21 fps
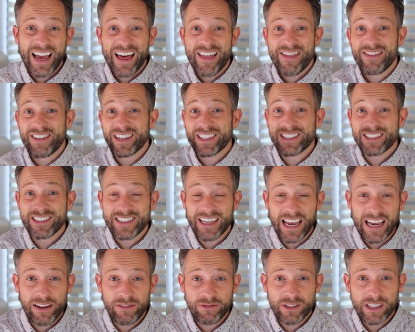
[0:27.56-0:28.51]
the
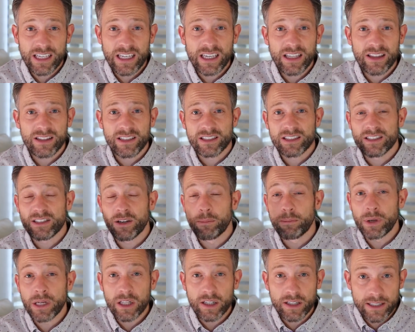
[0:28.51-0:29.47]
safety, the
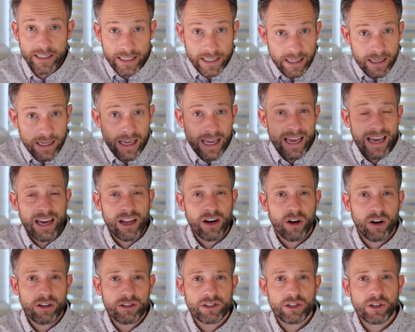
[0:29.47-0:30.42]
stability, and
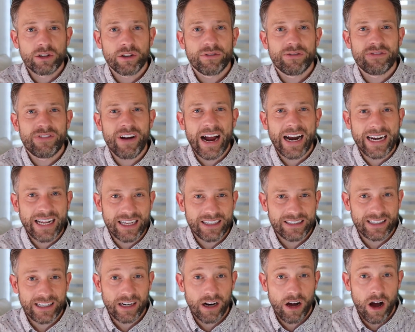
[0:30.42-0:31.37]
also the
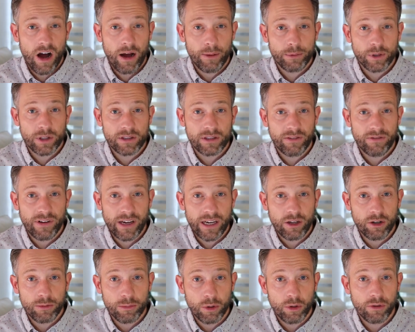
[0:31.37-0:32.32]
financing options
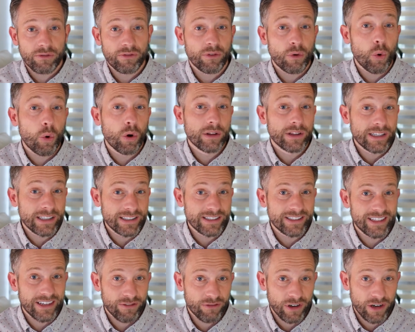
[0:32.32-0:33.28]
available for these
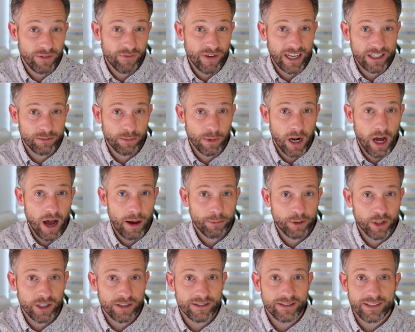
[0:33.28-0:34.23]
different investment
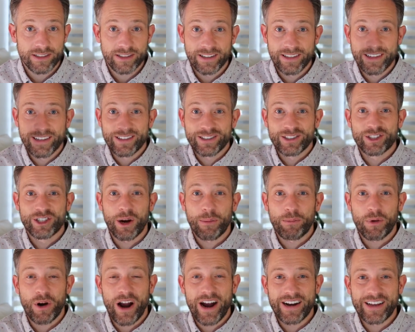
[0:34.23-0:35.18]
options. Let's
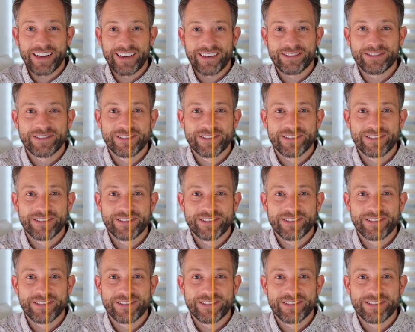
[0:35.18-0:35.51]
jump right in.